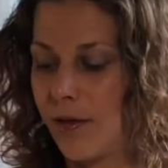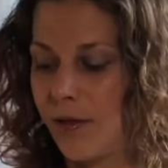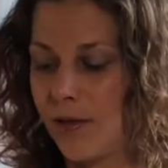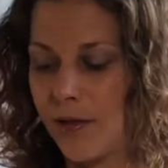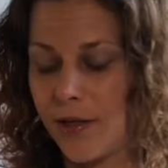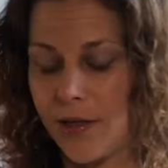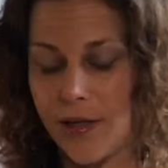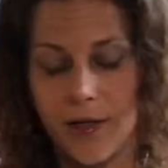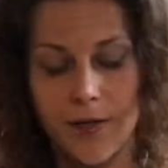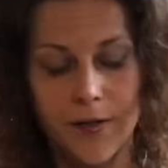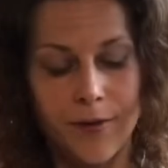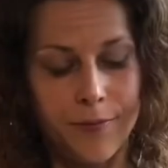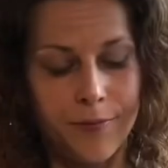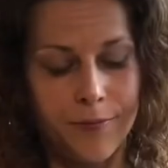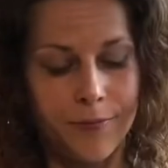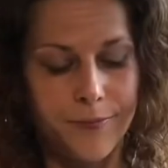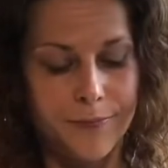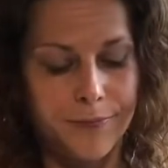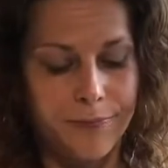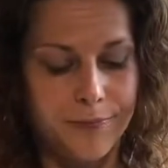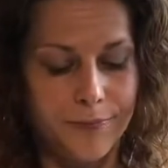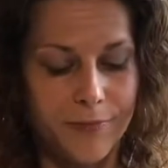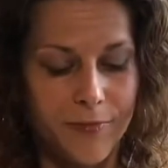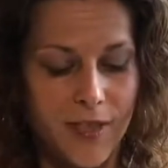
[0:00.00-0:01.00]
Now,
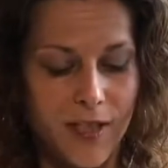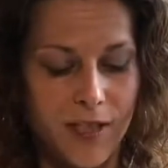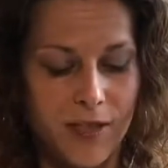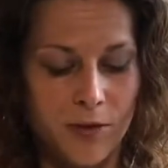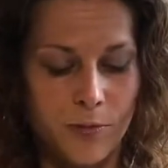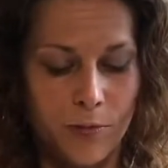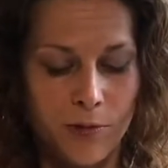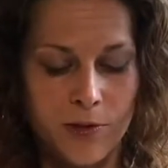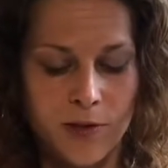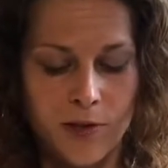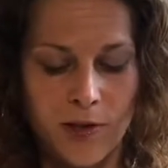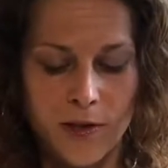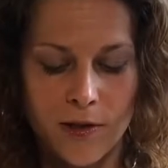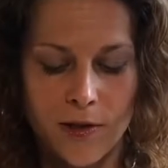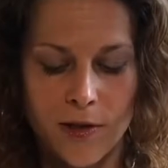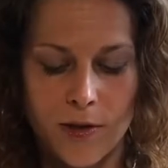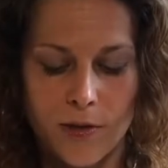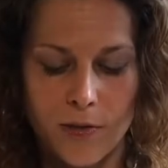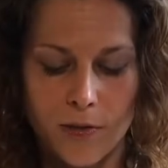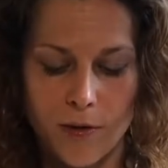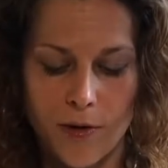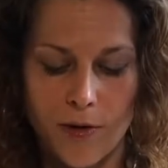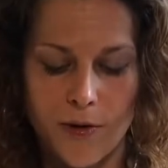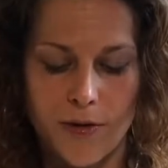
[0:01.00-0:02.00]
that's what's
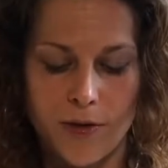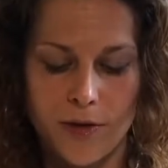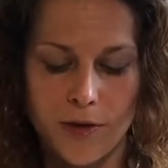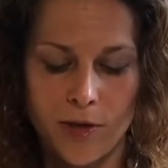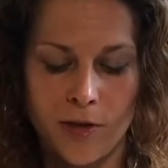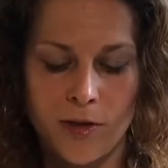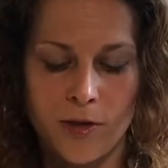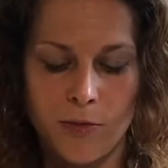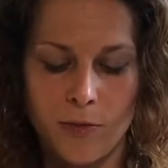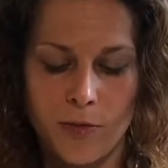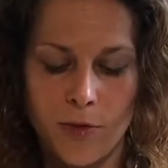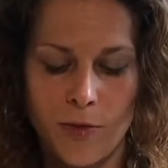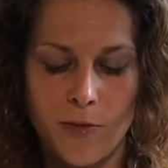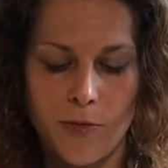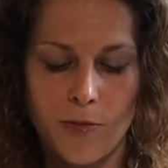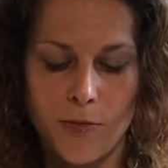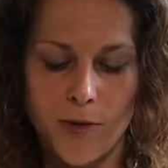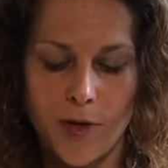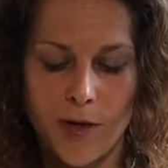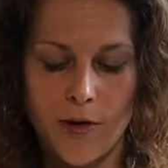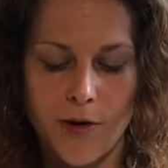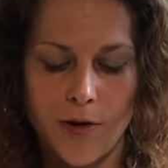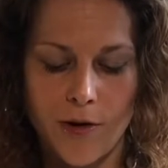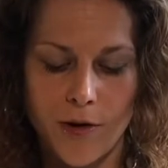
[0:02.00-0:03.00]
unknown. This is what
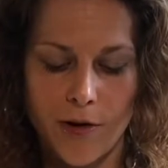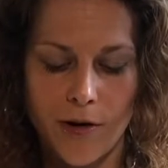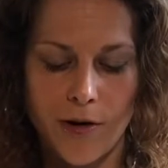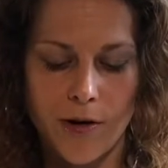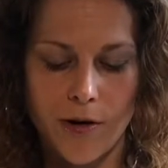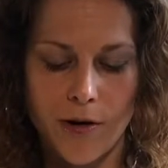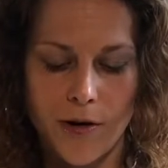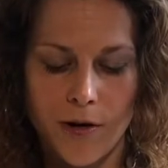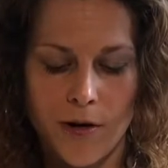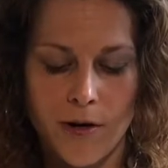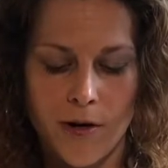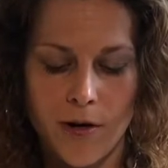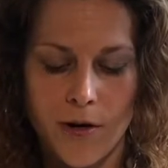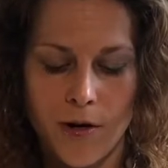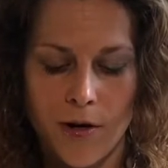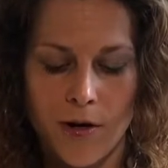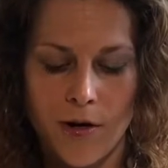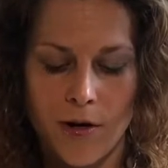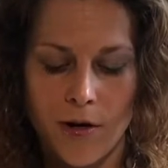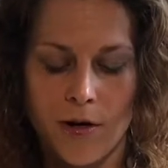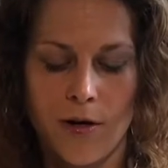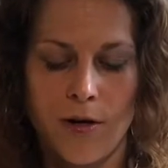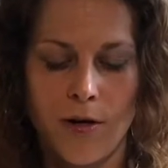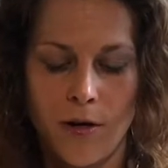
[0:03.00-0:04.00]
we are,
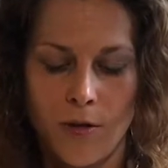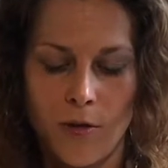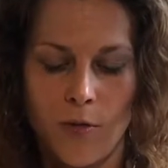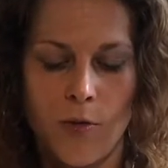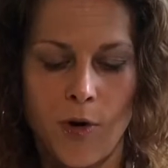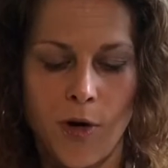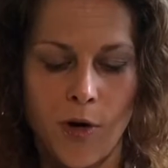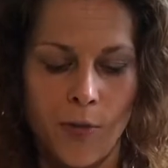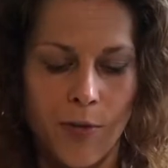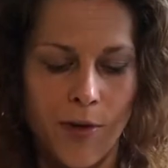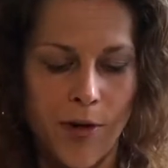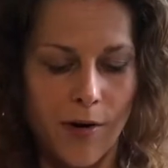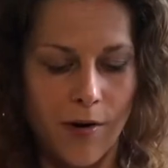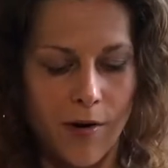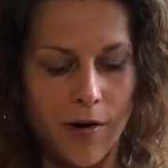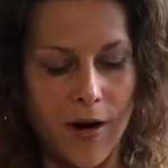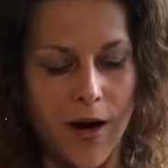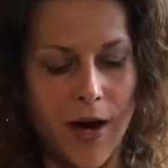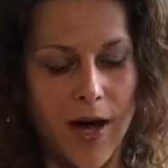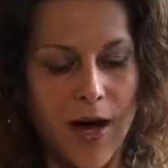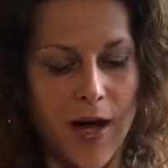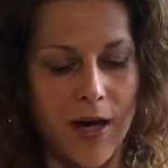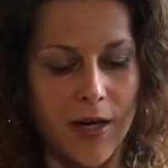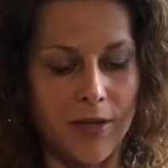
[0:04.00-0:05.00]
where we are
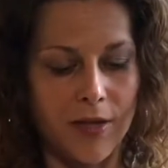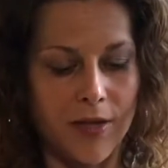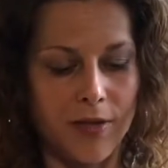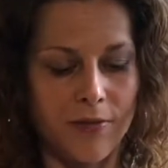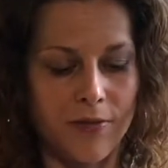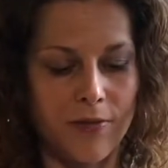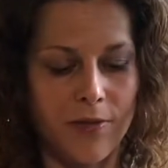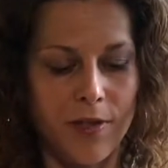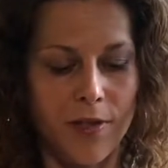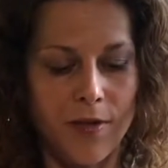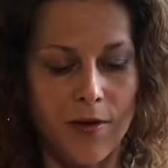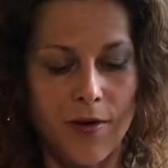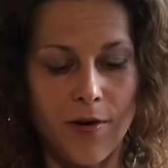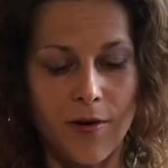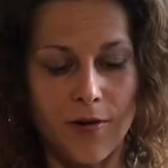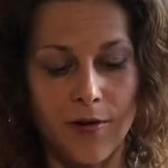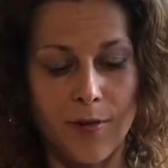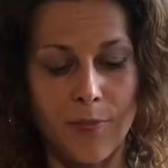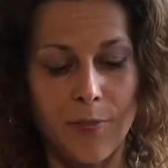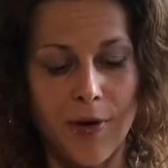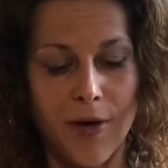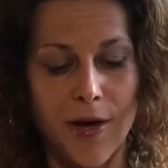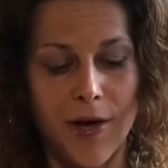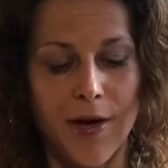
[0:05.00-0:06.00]
actively on
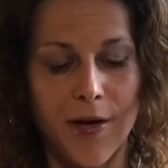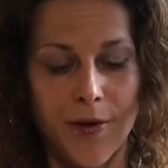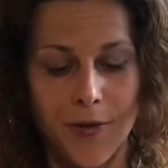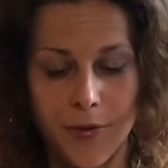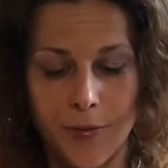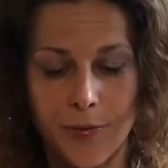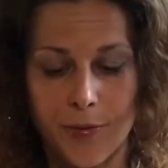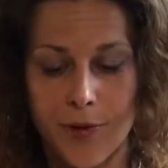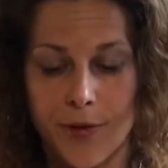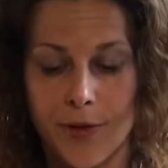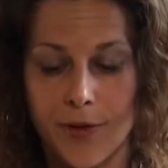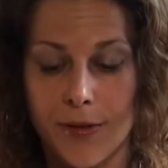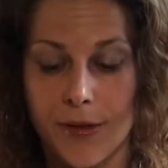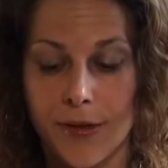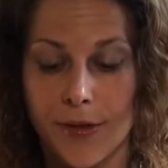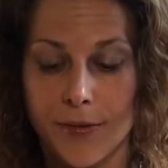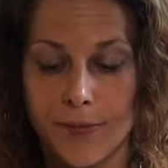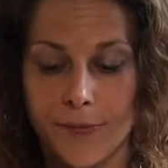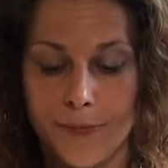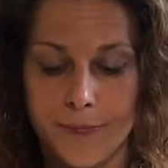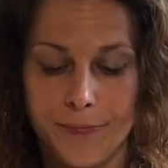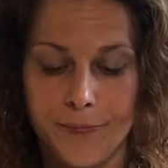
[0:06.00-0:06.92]
the path right now.